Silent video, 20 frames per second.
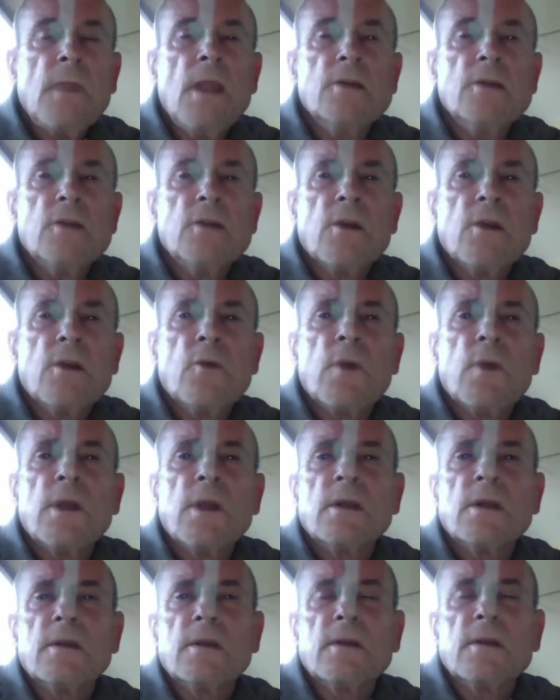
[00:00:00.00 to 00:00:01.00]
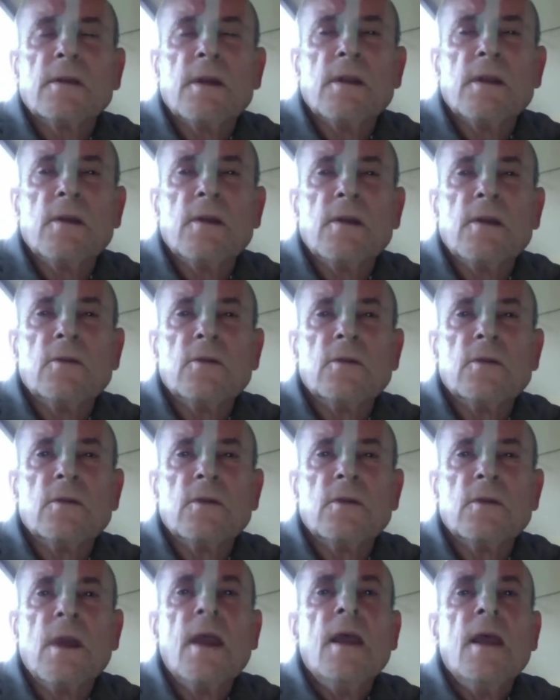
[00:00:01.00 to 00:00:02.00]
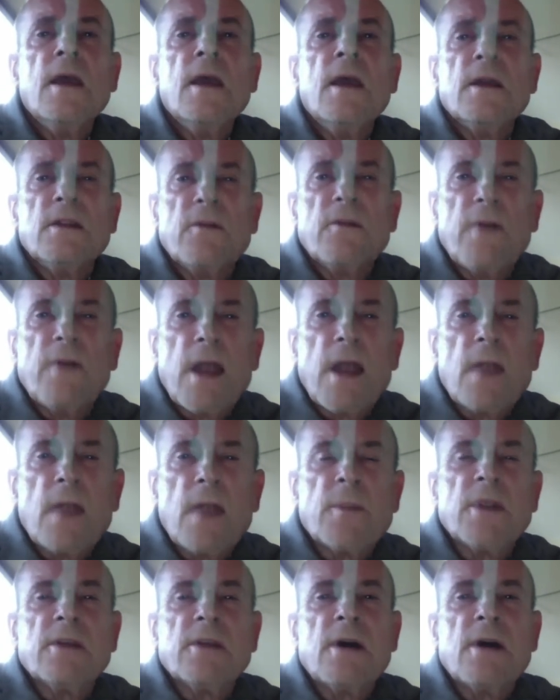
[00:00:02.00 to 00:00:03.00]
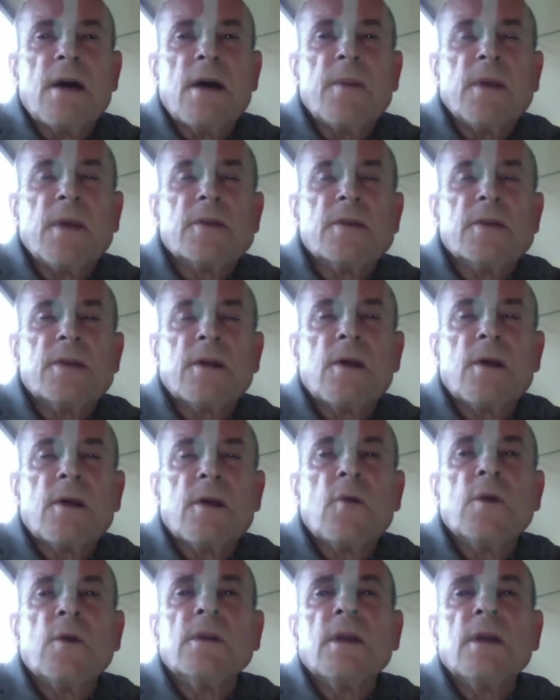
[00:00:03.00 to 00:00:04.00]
so that we can continue to develop the topics that go into